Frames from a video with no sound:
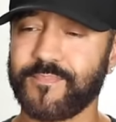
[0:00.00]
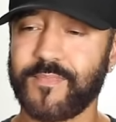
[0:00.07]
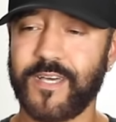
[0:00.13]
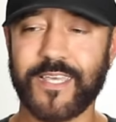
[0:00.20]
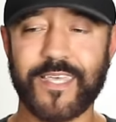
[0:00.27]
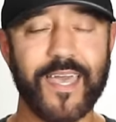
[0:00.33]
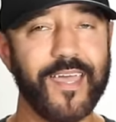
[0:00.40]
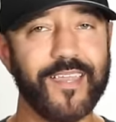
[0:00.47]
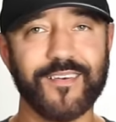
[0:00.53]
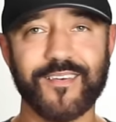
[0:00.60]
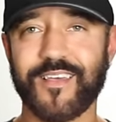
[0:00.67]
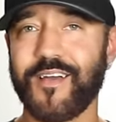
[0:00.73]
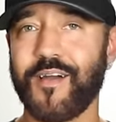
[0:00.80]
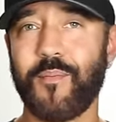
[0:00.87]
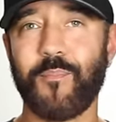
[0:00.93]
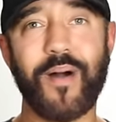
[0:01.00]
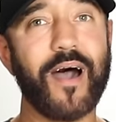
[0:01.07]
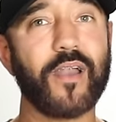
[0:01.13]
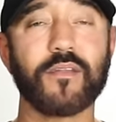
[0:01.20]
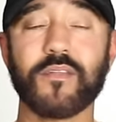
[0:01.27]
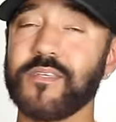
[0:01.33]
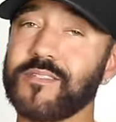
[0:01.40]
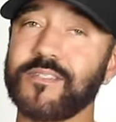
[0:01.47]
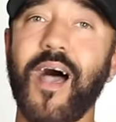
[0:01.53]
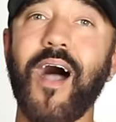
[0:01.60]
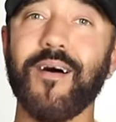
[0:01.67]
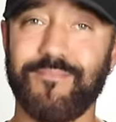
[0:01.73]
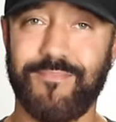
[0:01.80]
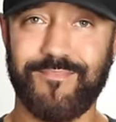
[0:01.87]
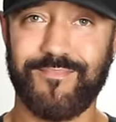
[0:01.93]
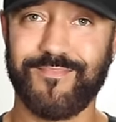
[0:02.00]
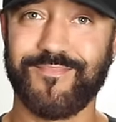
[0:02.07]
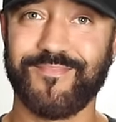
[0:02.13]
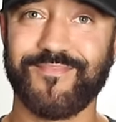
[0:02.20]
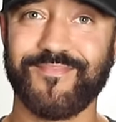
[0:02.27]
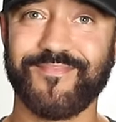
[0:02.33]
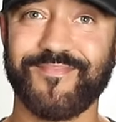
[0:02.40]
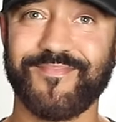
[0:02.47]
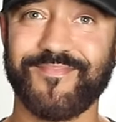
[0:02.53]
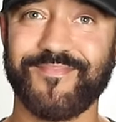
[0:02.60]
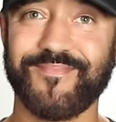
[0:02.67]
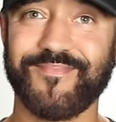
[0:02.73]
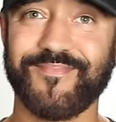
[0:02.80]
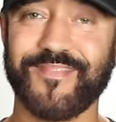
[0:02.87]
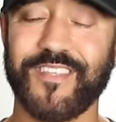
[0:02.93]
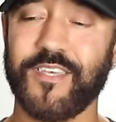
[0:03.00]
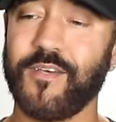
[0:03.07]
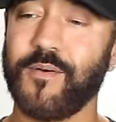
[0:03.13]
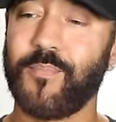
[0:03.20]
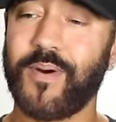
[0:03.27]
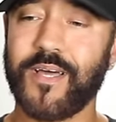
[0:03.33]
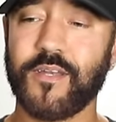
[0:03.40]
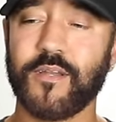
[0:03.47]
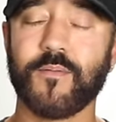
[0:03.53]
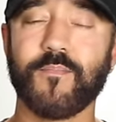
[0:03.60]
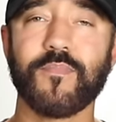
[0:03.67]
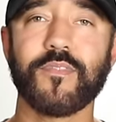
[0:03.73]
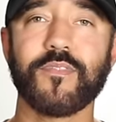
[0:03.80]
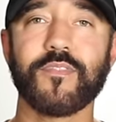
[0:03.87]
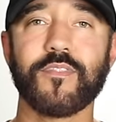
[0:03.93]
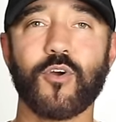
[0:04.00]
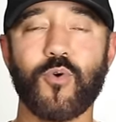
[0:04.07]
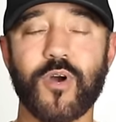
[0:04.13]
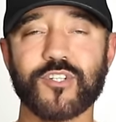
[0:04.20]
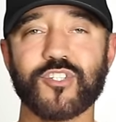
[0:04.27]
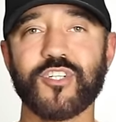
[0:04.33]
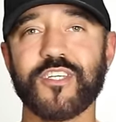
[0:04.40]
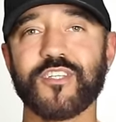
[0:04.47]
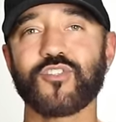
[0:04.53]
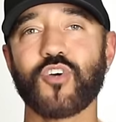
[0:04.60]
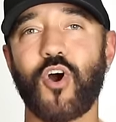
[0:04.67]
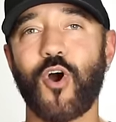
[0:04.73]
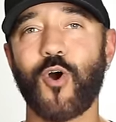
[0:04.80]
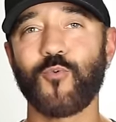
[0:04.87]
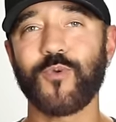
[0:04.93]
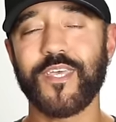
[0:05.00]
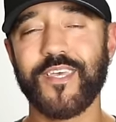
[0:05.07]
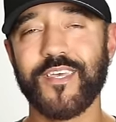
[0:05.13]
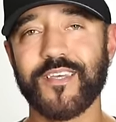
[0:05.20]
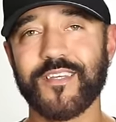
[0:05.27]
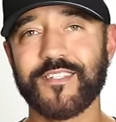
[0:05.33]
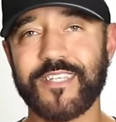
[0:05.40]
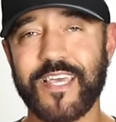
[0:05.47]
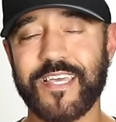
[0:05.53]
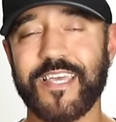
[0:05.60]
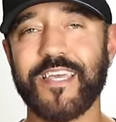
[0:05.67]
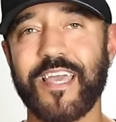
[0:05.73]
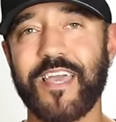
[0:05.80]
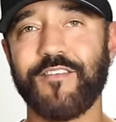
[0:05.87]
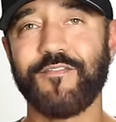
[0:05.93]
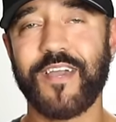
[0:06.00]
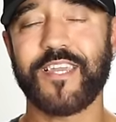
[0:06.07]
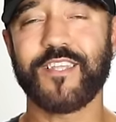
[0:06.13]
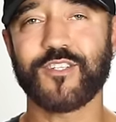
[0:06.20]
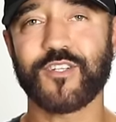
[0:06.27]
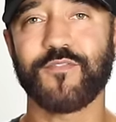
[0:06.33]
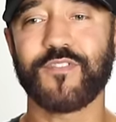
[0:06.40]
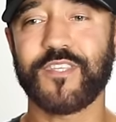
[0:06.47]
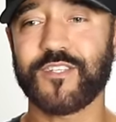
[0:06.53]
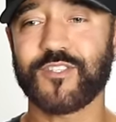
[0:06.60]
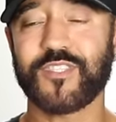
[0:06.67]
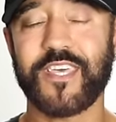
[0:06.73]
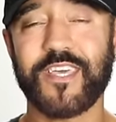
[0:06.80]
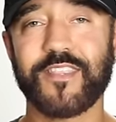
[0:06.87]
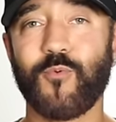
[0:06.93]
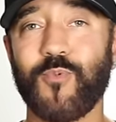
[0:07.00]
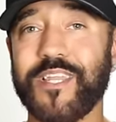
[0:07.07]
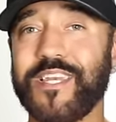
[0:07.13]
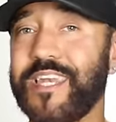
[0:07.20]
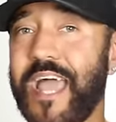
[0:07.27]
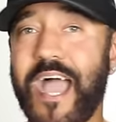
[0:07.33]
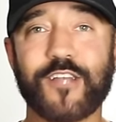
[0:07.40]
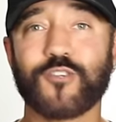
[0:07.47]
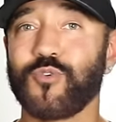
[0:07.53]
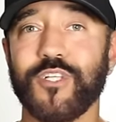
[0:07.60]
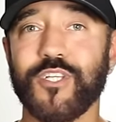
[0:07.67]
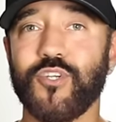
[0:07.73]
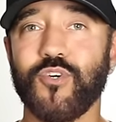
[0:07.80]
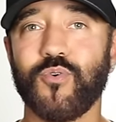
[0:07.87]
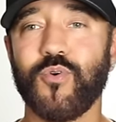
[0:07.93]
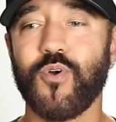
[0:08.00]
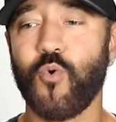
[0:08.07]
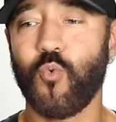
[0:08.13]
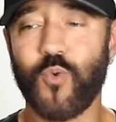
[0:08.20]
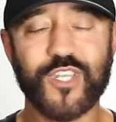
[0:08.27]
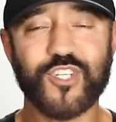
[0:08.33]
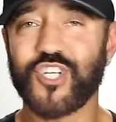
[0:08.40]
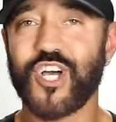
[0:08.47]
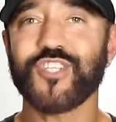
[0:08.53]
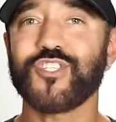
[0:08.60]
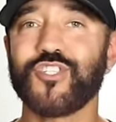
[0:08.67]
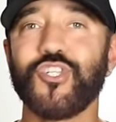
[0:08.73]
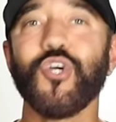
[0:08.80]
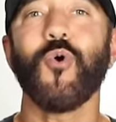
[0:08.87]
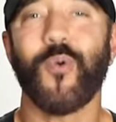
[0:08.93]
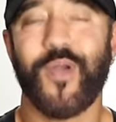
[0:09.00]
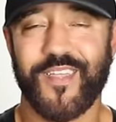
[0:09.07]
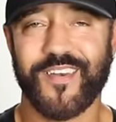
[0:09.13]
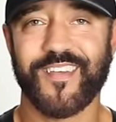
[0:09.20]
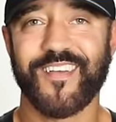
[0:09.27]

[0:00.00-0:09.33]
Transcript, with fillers: Again, bottle this up. But the question is are we taking advantage of this thing that we naturally do? We just do it.